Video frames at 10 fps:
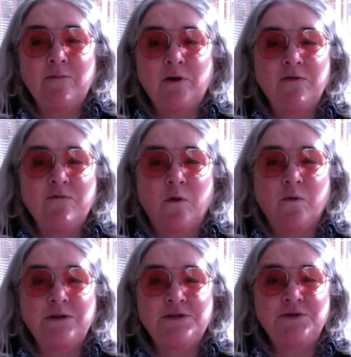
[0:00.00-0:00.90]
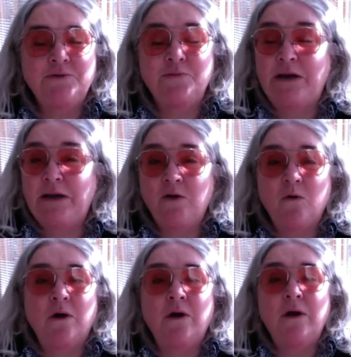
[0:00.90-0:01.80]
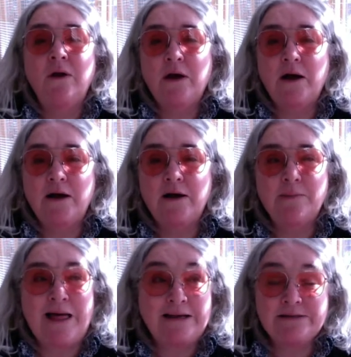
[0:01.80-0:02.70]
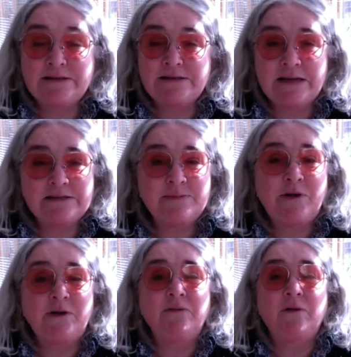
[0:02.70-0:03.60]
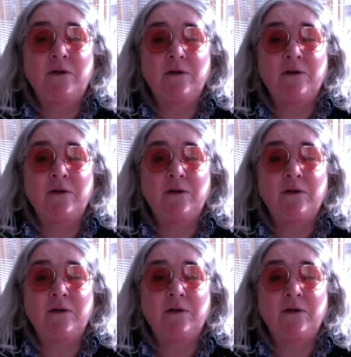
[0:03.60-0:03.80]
I'm looking forward to reading your last assessment